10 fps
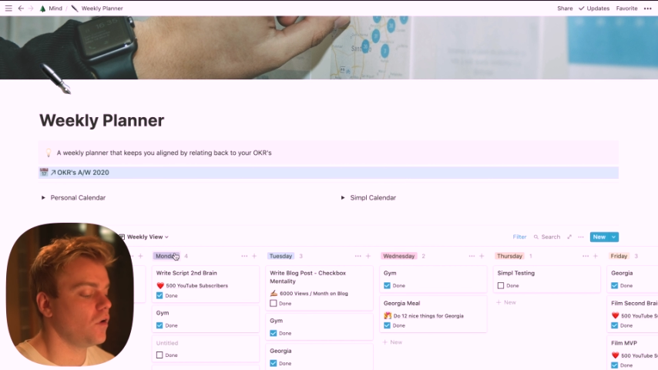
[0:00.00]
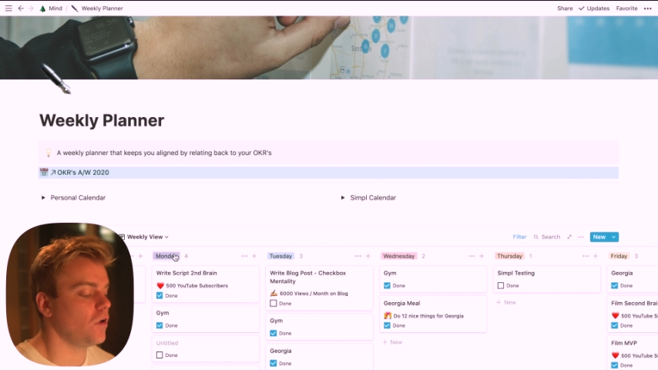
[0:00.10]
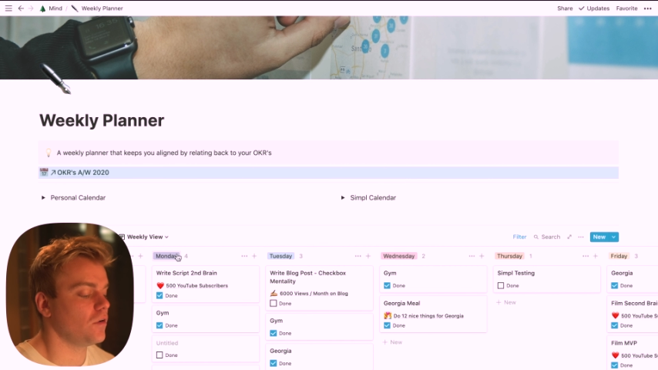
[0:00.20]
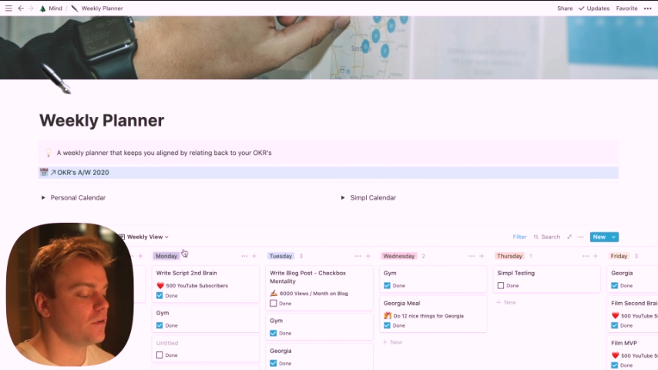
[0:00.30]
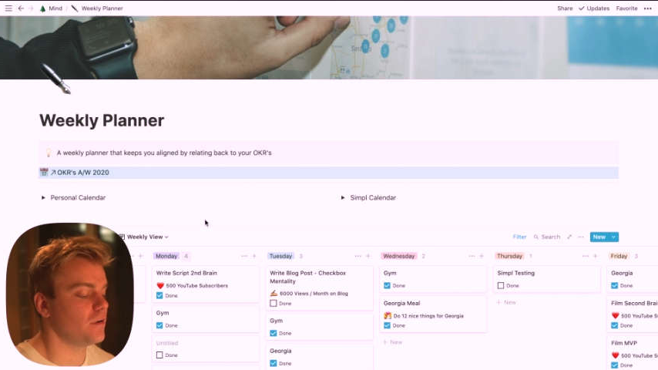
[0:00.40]

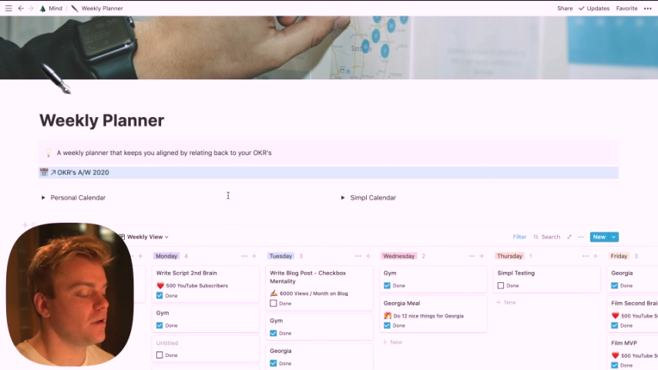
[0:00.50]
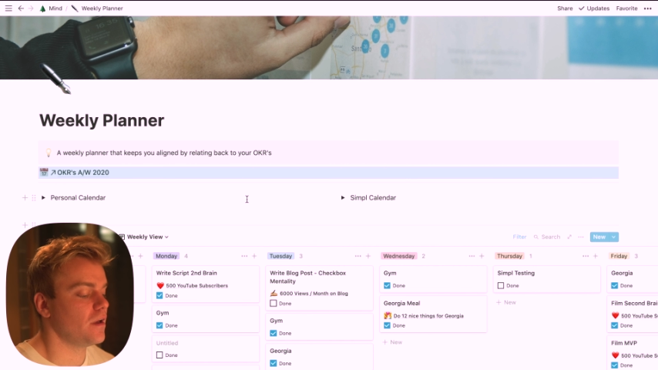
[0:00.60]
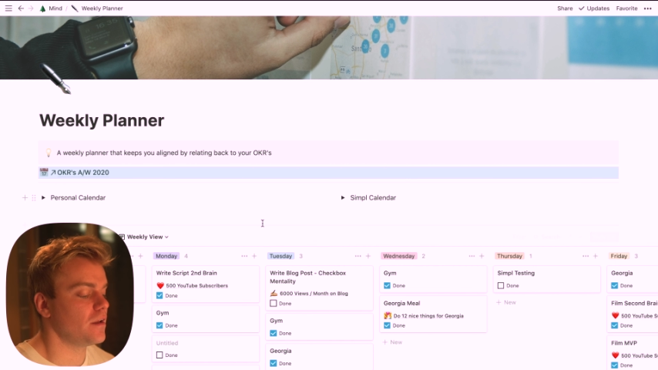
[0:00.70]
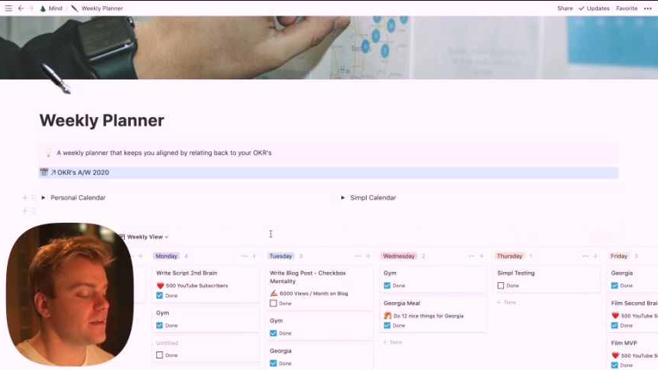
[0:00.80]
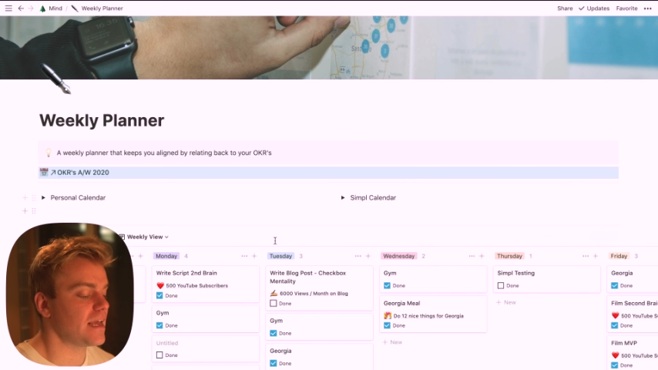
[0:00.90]
on
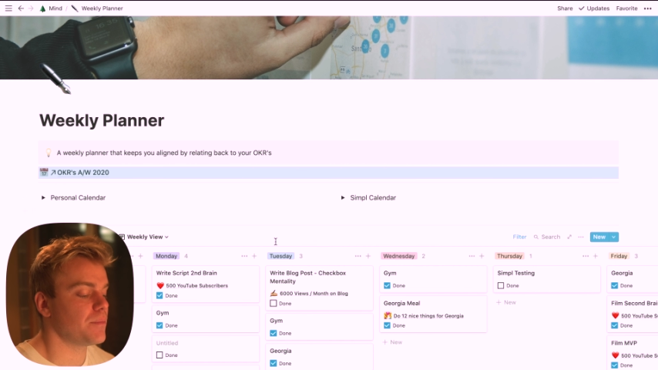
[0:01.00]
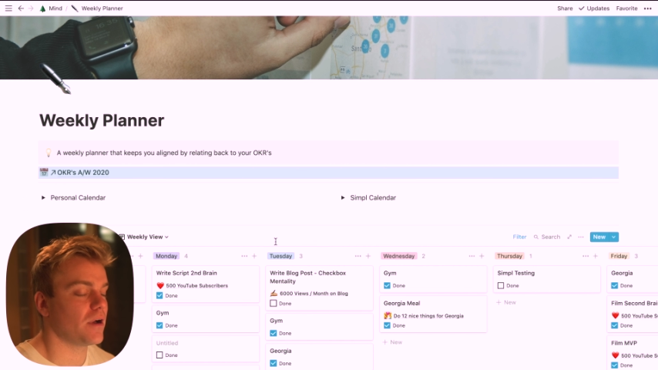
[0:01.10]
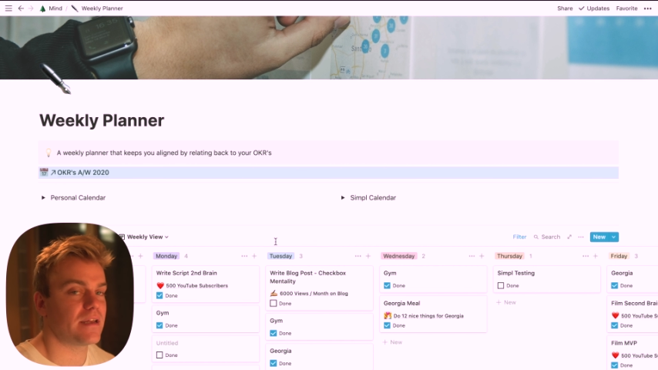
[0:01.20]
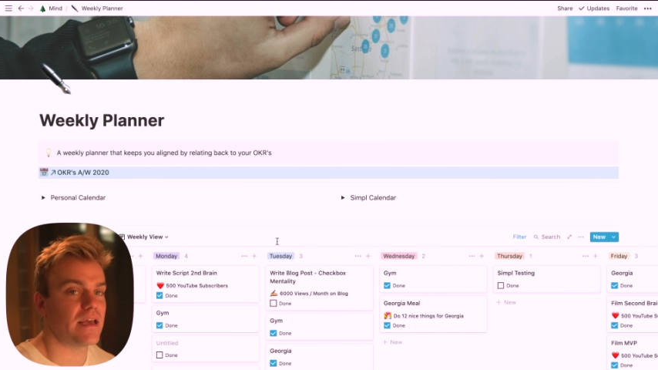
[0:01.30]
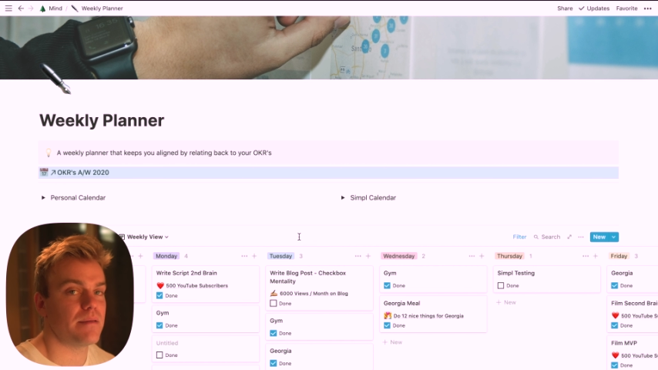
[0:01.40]
a
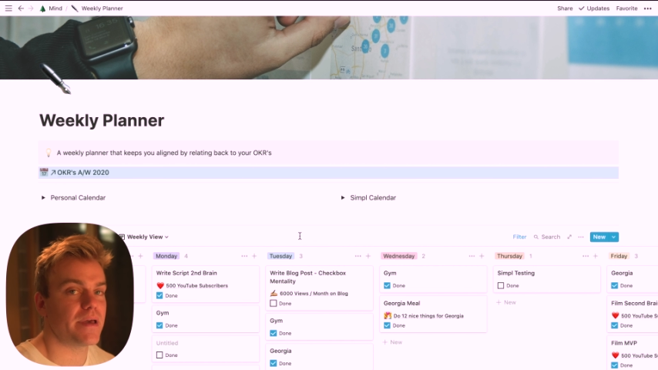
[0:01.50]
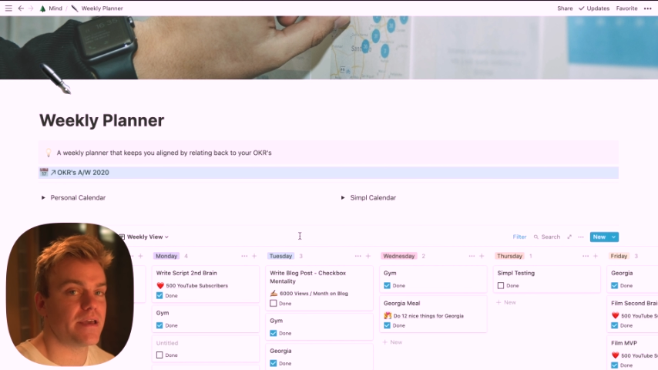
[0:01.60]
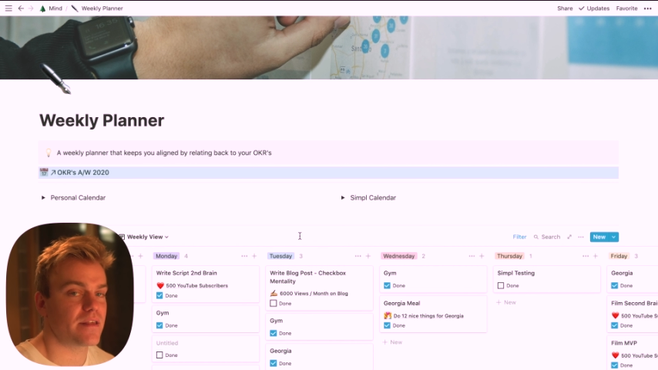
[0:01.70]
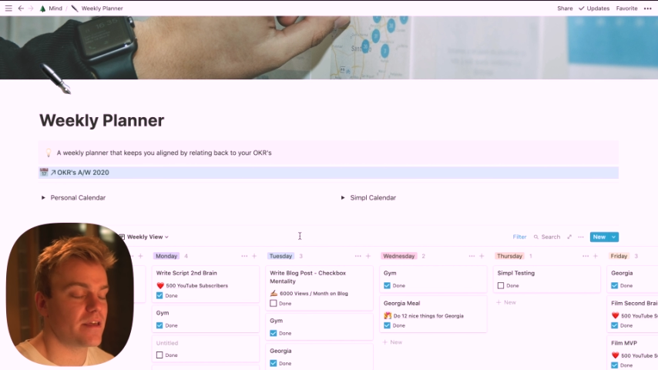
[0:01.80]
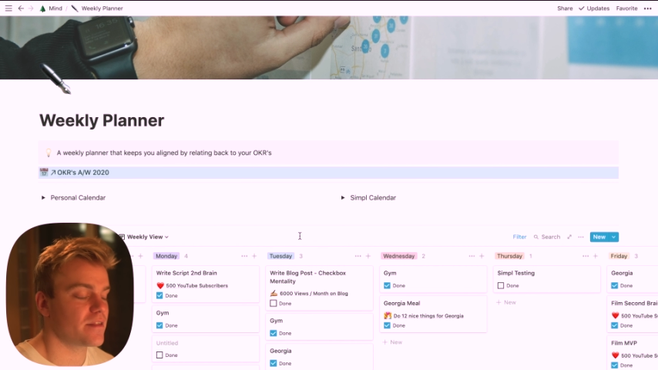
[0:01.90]
day-by-day
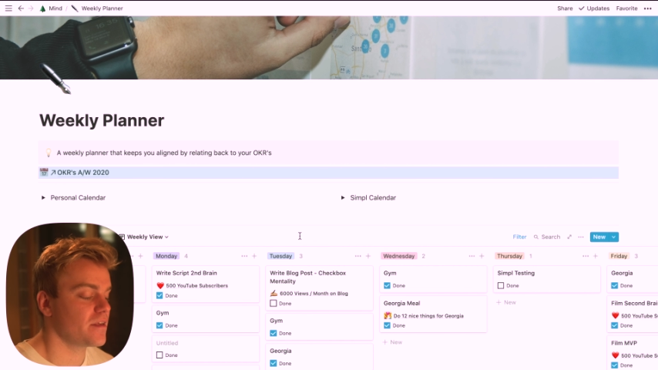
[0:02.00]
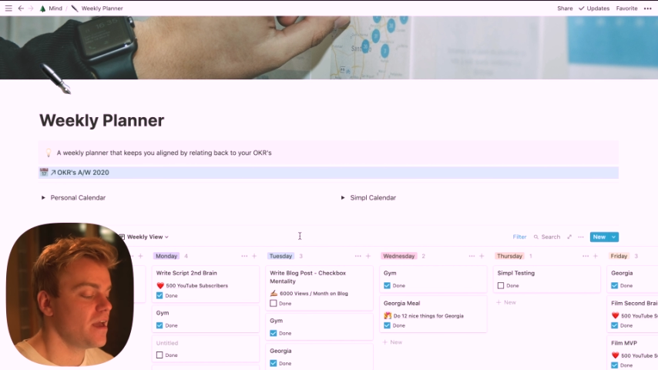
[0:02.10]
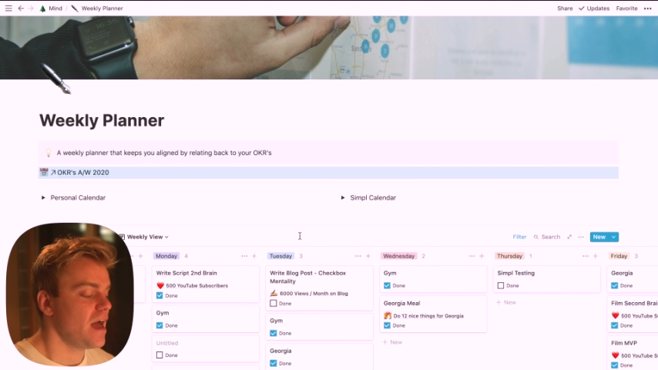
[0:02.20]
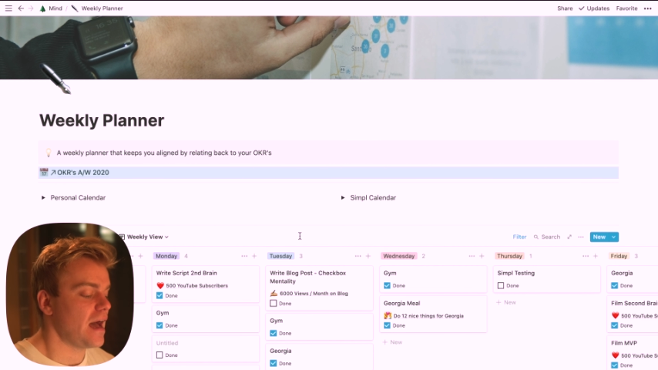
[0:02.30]
basis.